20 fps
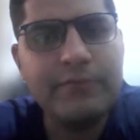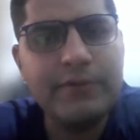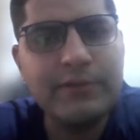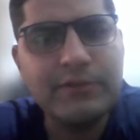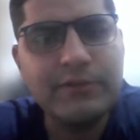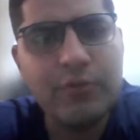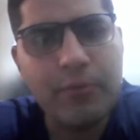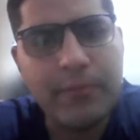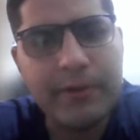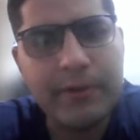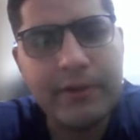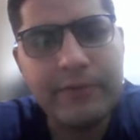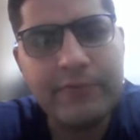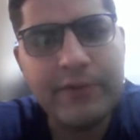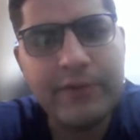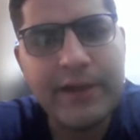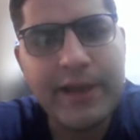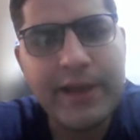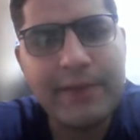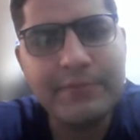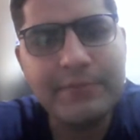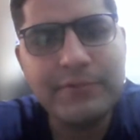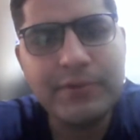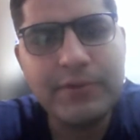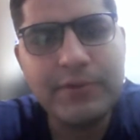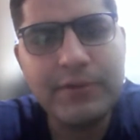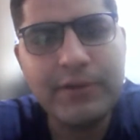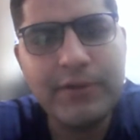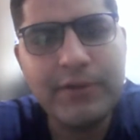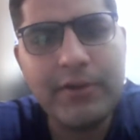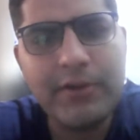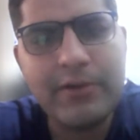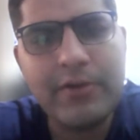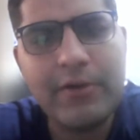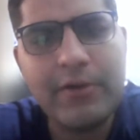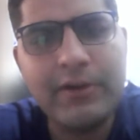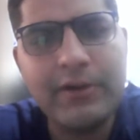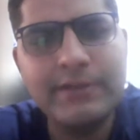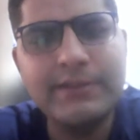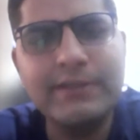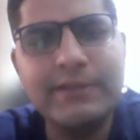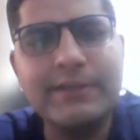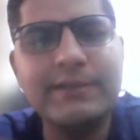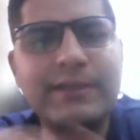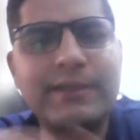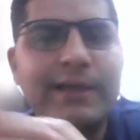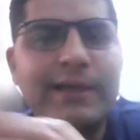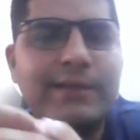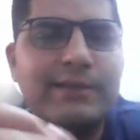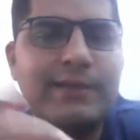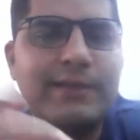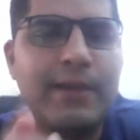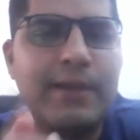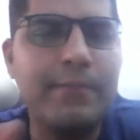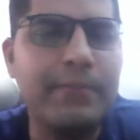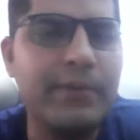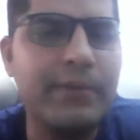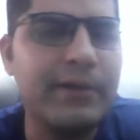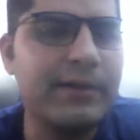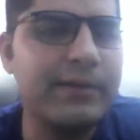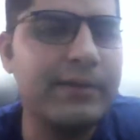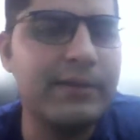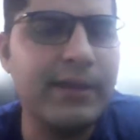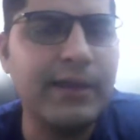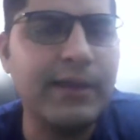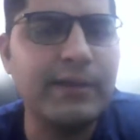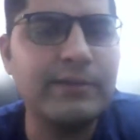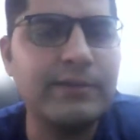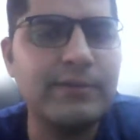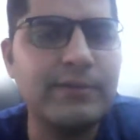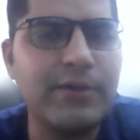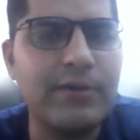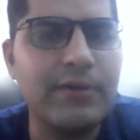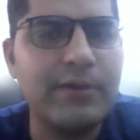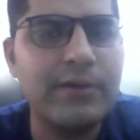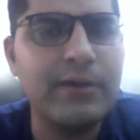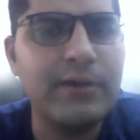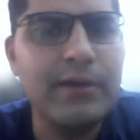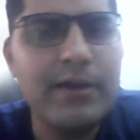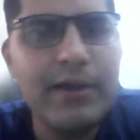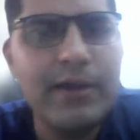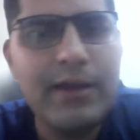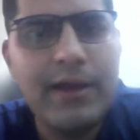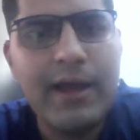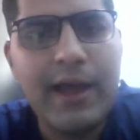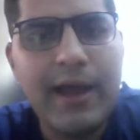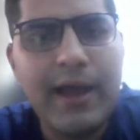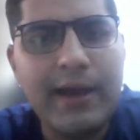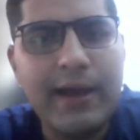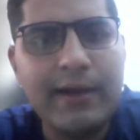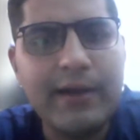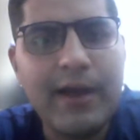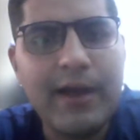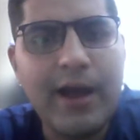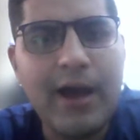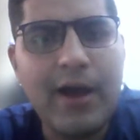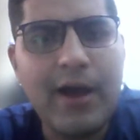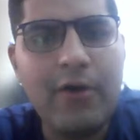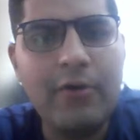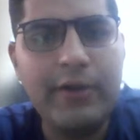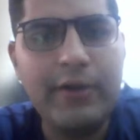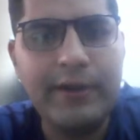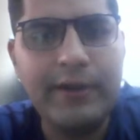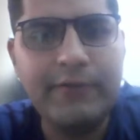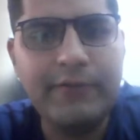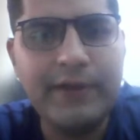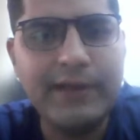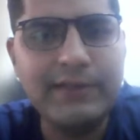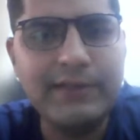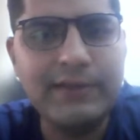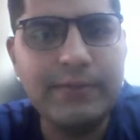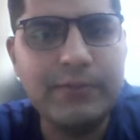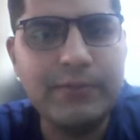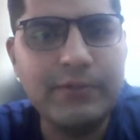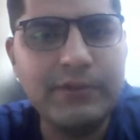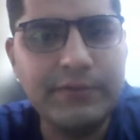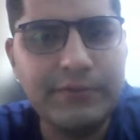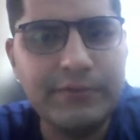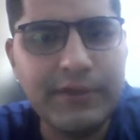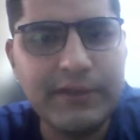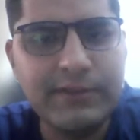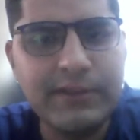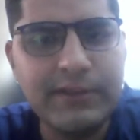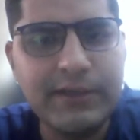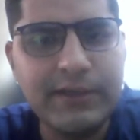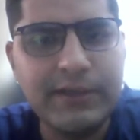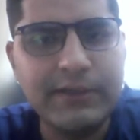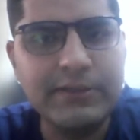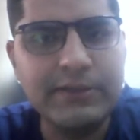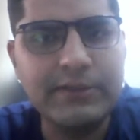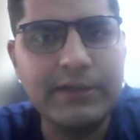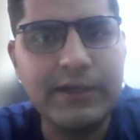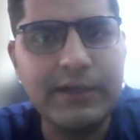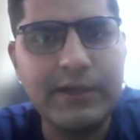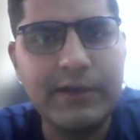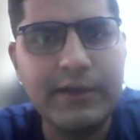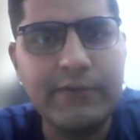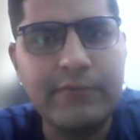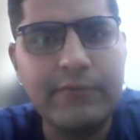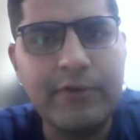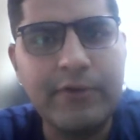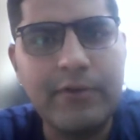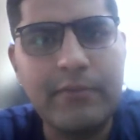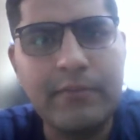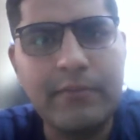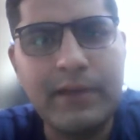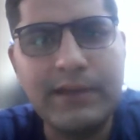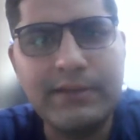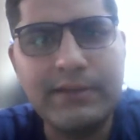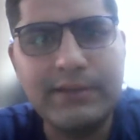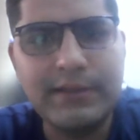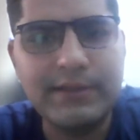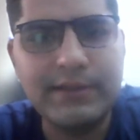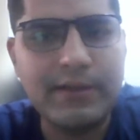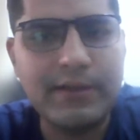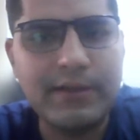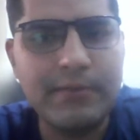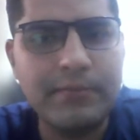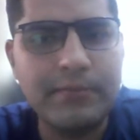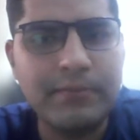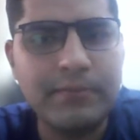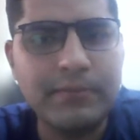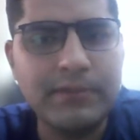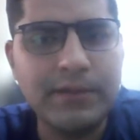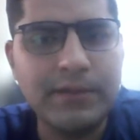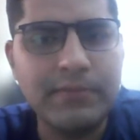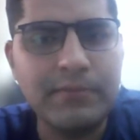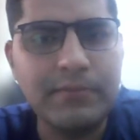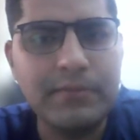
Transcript: of this Open Infra Labs only, or is it just like separate things? Or and how, if let's suppose if there's an initiative from, let's say, some